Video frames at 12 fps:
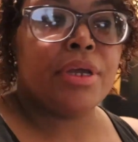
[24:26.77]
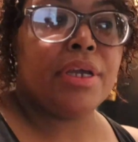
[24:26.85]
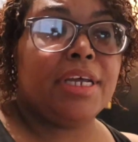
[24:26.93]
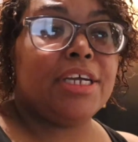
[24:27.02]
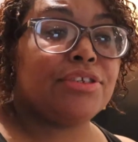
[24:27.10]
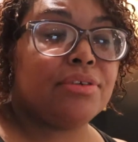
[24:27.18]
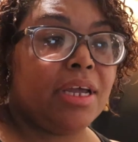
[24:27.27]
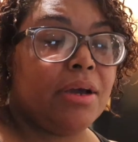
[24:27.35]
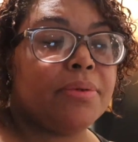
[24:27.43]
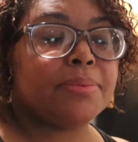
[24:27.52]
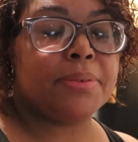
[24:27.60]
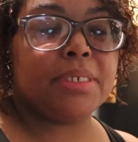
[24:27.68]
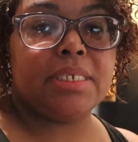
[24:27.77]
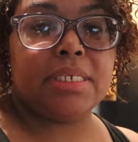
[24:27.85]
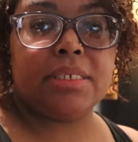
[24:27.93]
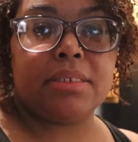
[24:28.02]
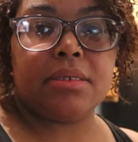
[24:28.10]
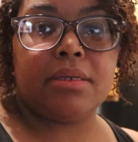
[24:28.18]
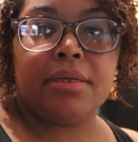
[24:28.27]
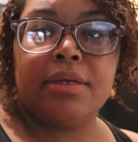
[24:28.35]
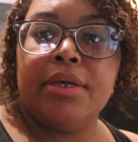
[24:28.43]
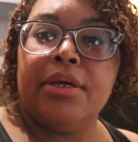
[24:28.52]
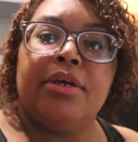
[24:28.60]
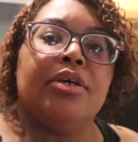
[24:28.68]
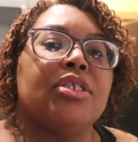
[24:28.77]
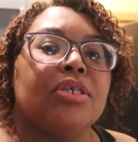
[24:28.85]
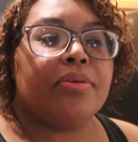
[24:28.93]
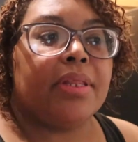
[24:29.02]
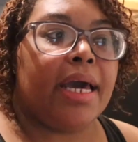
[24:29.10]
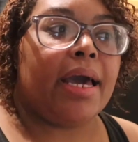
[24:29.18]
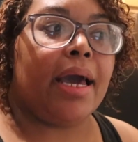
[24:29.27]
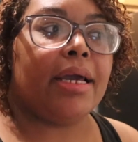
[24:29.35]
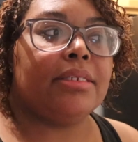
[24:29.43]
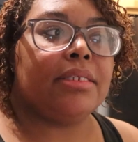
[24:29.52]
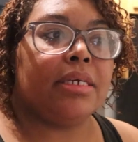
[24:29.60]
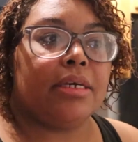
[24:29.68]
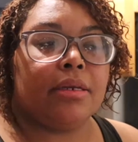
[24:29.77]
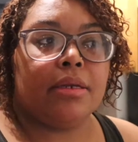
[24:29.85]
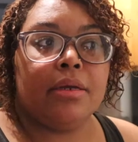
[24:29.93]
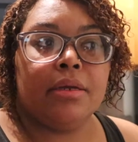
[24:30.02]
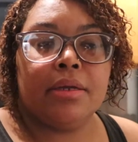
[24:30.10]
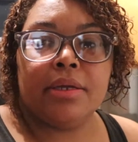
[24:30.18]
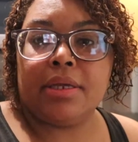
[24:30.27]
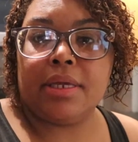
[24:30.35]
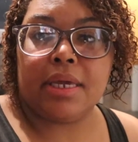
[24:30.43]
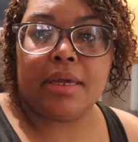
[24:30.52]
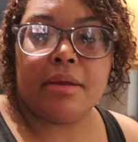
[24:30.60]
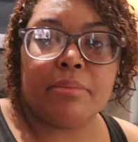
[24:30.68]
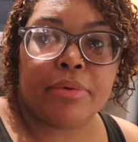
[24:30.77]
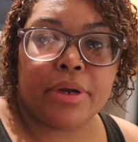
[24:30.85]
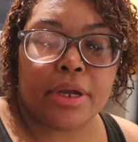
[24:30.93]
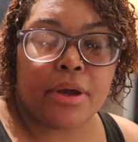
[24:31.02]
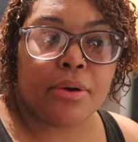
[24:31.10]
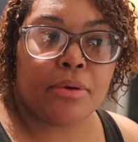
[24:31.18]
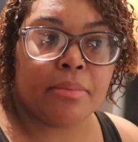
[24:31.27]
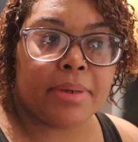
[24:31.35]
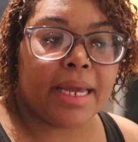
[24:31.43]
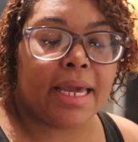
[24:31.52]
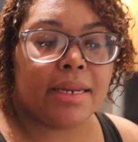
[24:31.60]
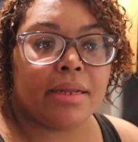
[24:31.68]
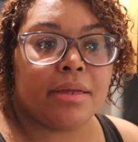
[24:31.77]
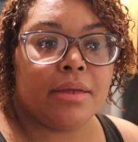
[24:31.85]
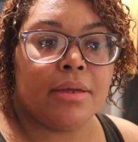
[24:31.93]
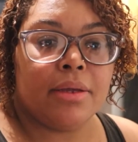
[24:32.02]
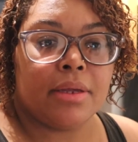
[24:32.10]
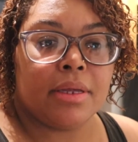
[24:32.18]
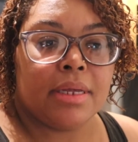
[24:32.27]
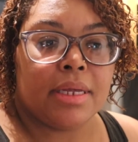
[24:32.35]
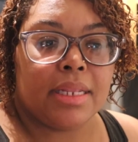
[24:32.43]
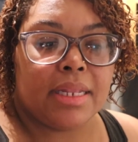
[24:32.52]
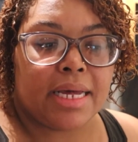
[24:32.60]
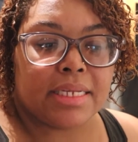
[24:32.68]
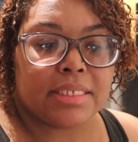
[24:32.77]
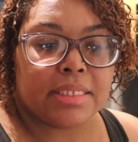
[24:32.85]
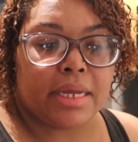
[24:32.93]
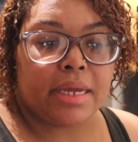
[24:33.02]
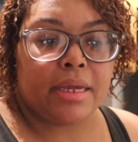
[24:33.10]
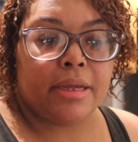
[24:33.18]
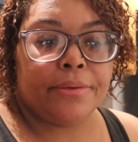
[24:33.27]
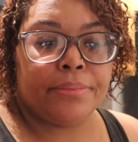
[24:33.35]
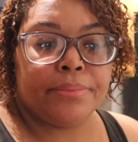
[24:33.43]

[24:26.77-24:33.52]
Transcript: yesterday it was pretty decent. So that I did get and bring home and I ate it last night.